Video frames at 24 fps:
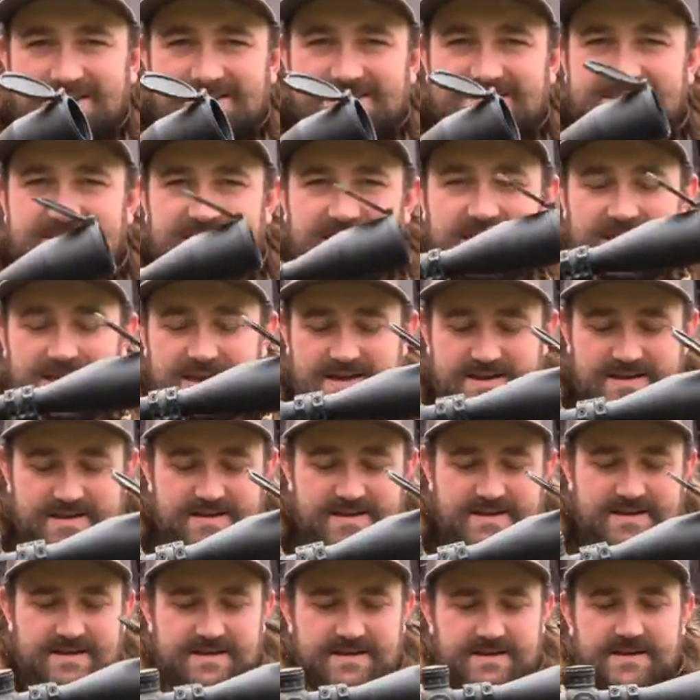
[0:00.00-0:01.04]
It's the
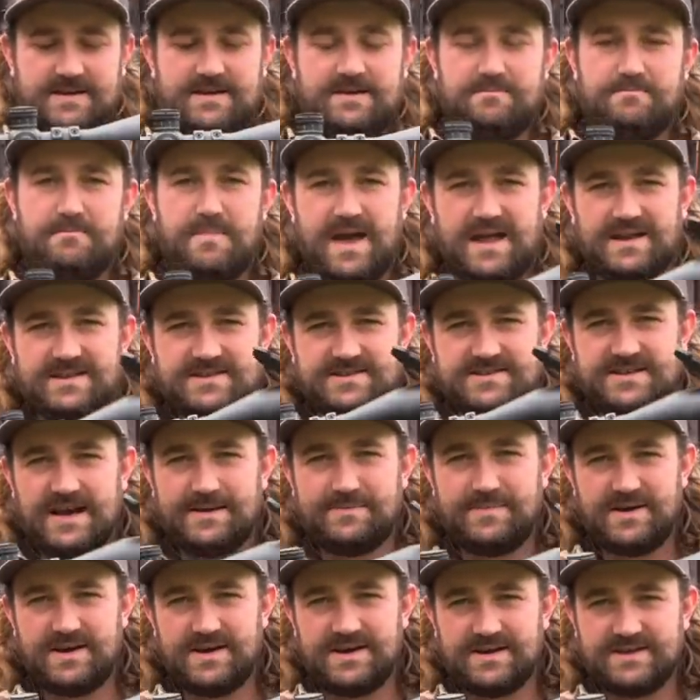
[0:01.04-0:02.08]
Matt
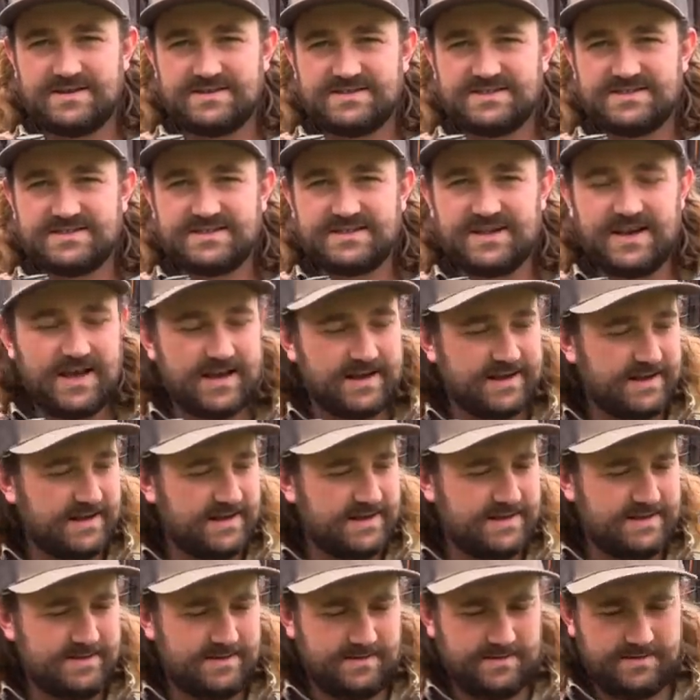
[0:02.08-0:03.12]
Dubber
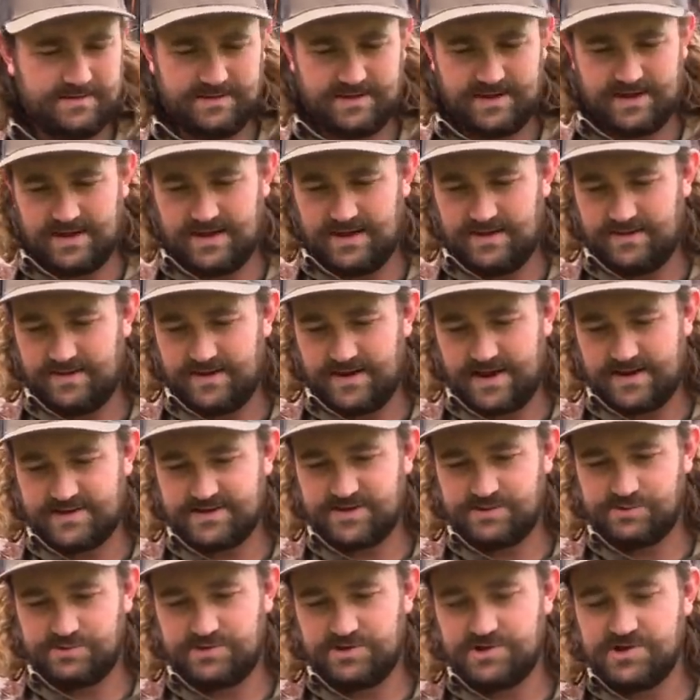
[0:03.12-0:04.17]
Slugger uh, that I
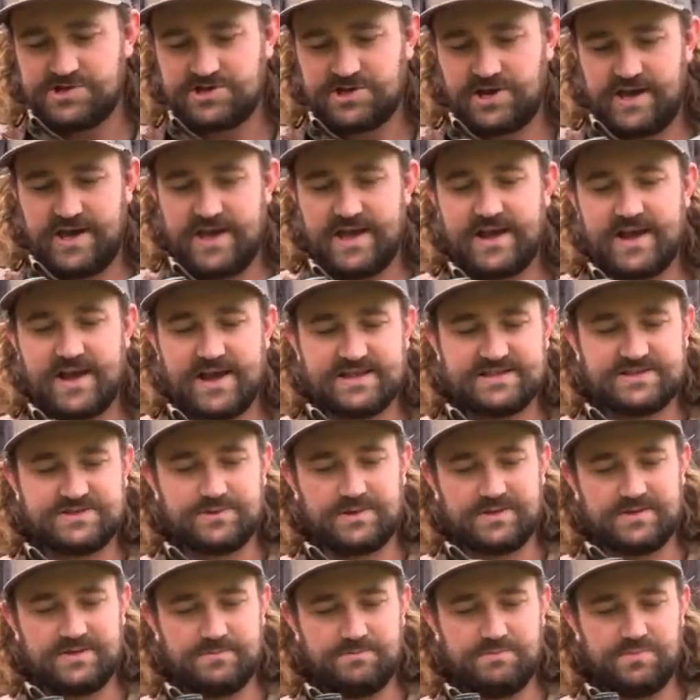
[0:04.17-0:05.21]
did with Utah Air
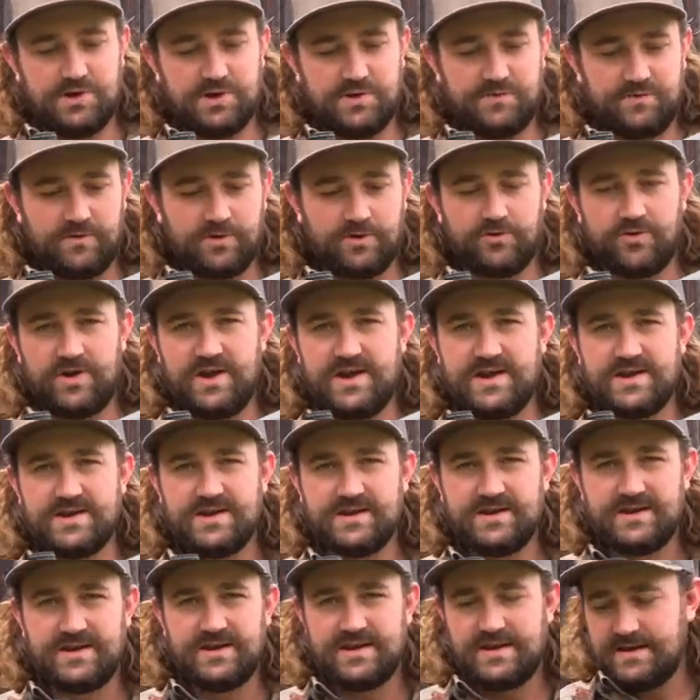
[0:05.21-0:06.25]
Guns with the beautiful green
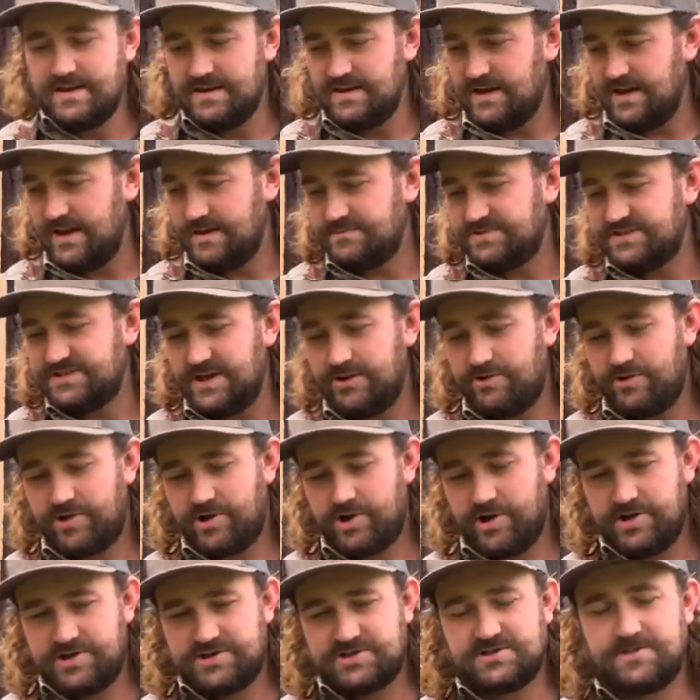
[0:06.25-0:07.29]
um,
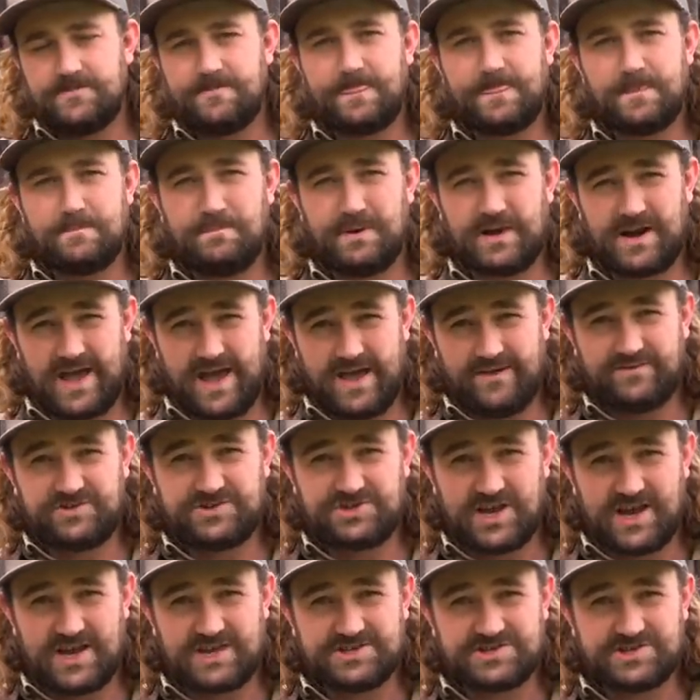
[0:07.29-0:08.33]
Cerakote, but I have
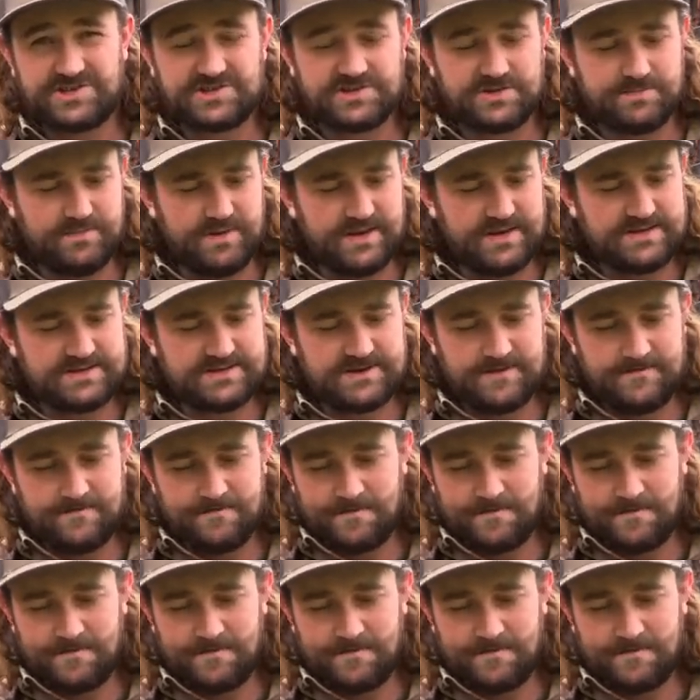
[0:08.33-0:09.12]
changed this a bit.